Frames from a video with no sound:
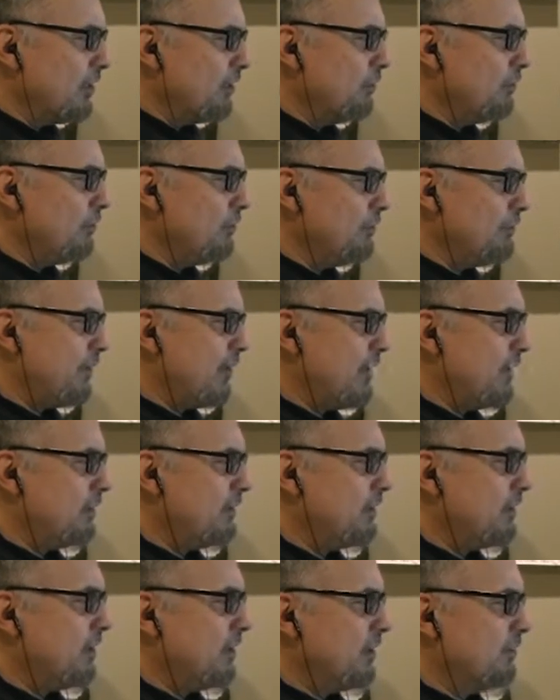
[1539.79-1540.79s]
those who
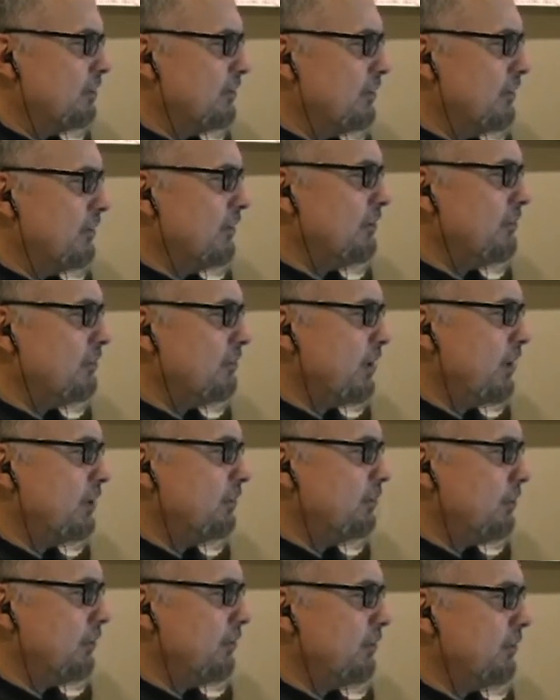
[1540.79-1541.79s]
faced a serious threat
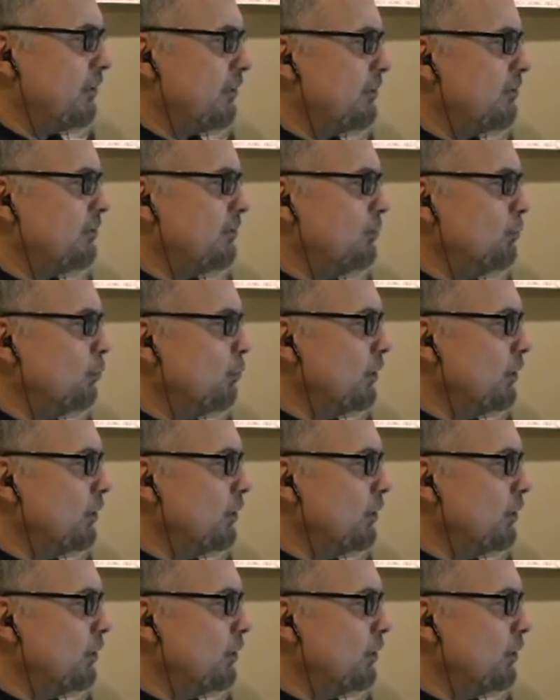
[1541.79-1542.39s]
of persecution